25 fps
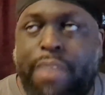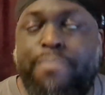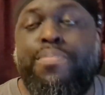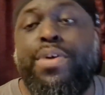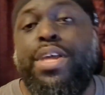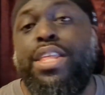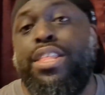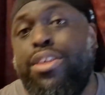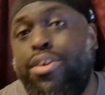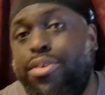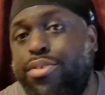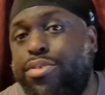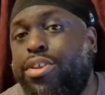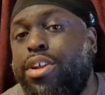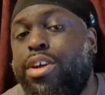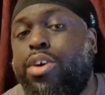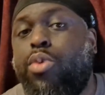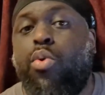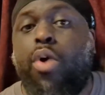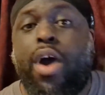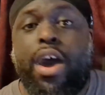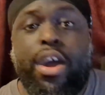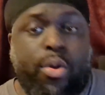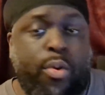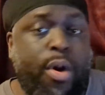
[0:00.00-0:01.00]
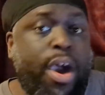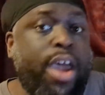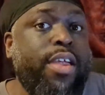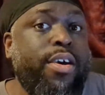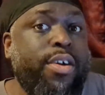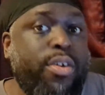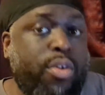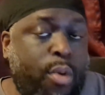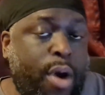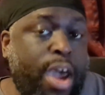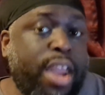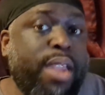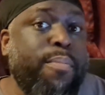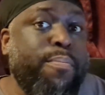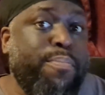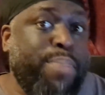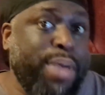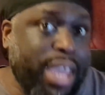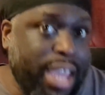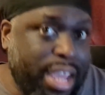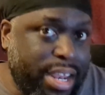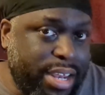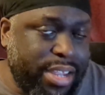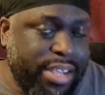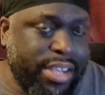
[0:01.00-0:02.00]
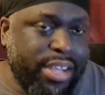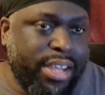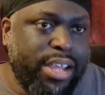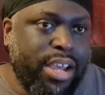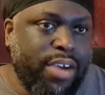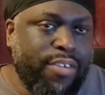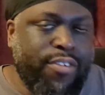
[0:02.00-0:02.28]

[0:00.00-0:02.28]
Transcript: I've been using it quite a bit.